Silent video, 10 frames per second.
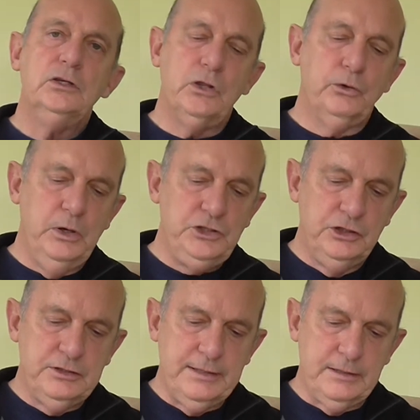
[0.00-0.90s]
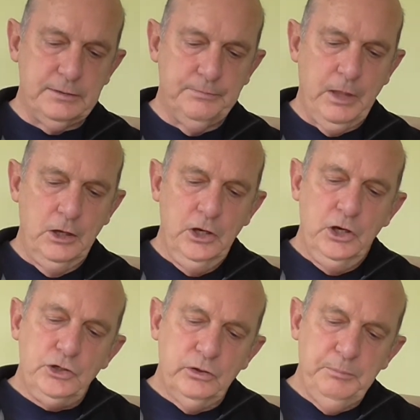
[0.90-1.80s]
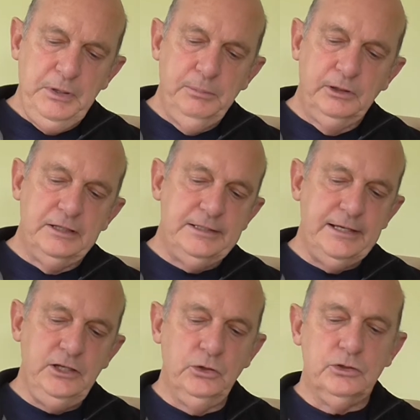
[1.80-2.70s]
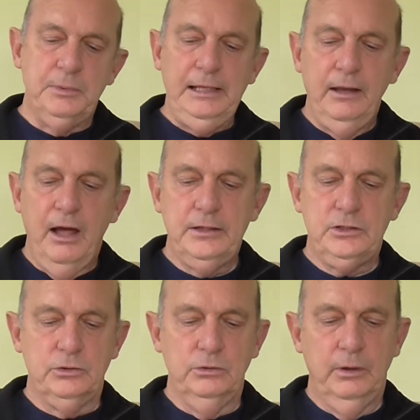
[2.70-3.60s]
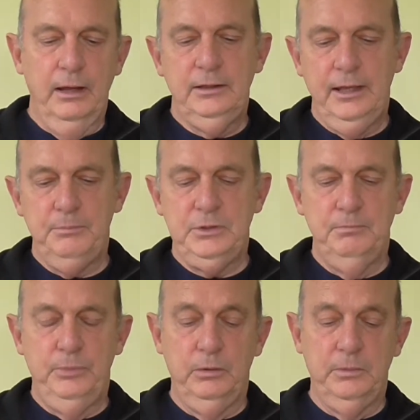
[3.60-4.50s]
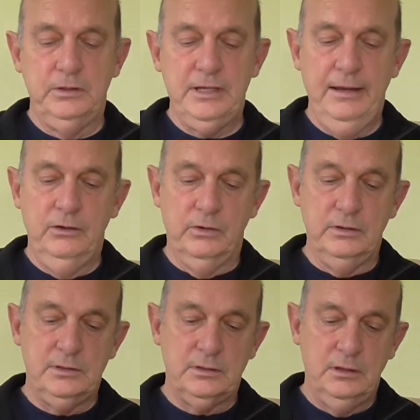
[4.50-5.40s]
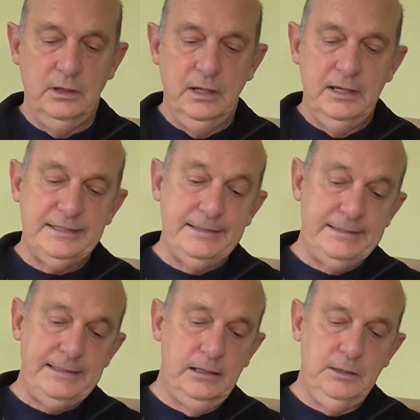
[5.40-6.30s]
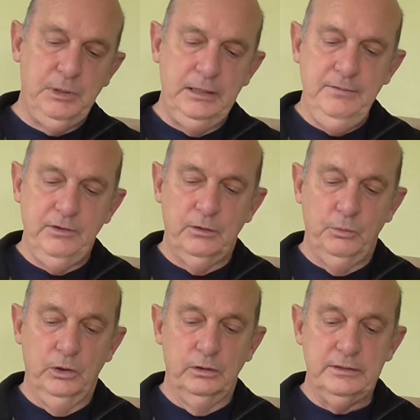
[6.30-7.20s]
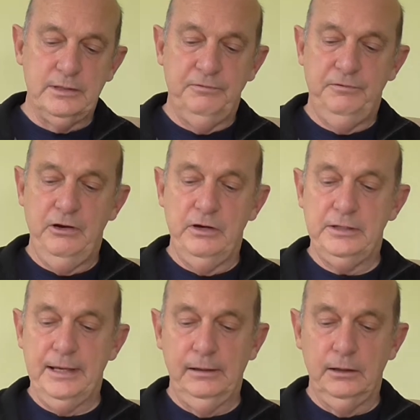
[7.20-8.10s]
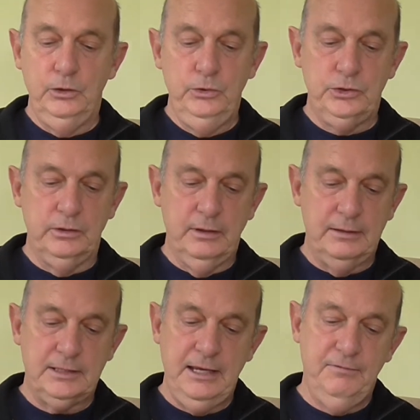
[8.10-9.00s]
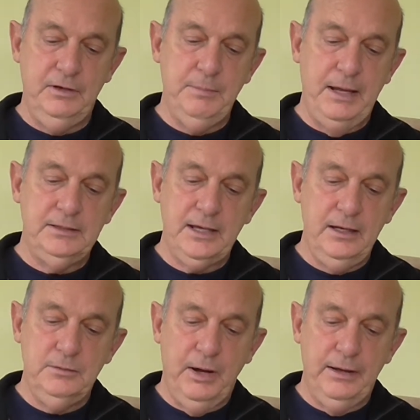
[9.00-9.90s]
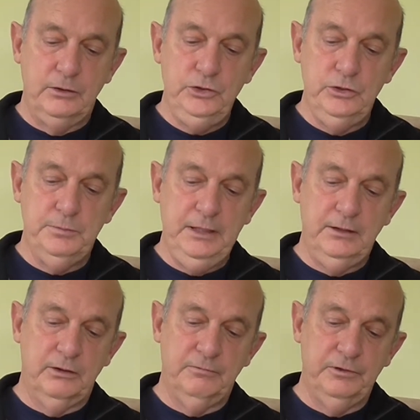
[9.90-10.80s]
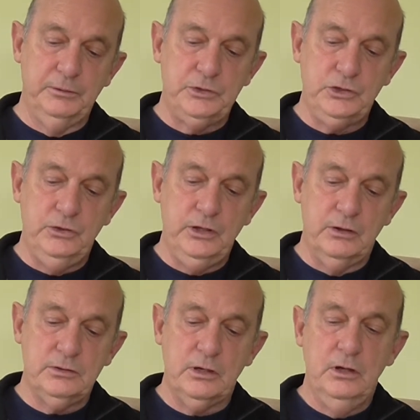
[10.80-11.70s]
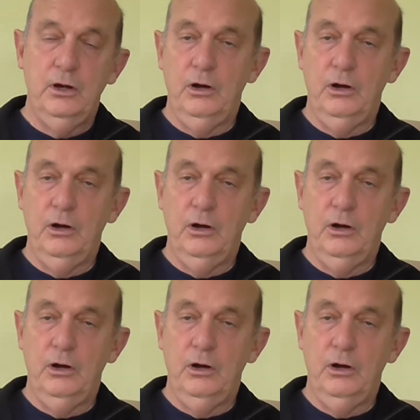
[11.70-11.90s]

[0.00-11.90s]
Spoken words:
So the question is this: should the people continue to be lied to and kept in permanent ignorance, sincerely believing the world is the fairy tale illusion that's carefully maintained by our news media and film studios